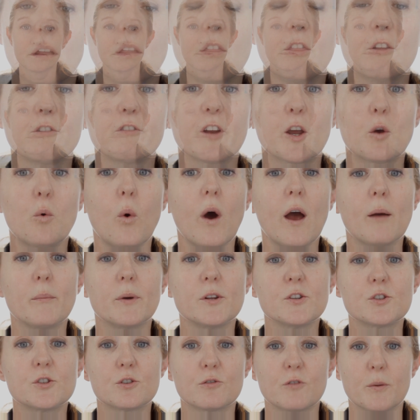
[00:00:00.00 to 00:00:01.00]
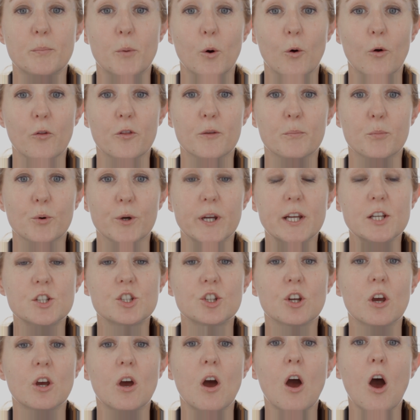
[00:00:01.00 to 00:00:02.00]
The requirement to report the
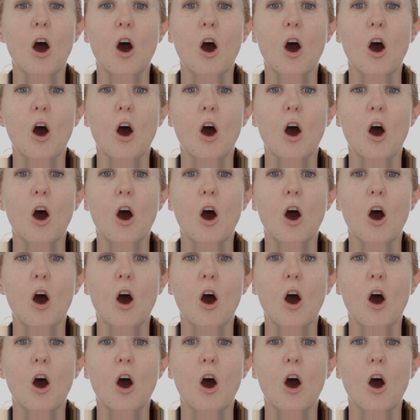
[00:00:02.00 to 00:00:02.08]
breach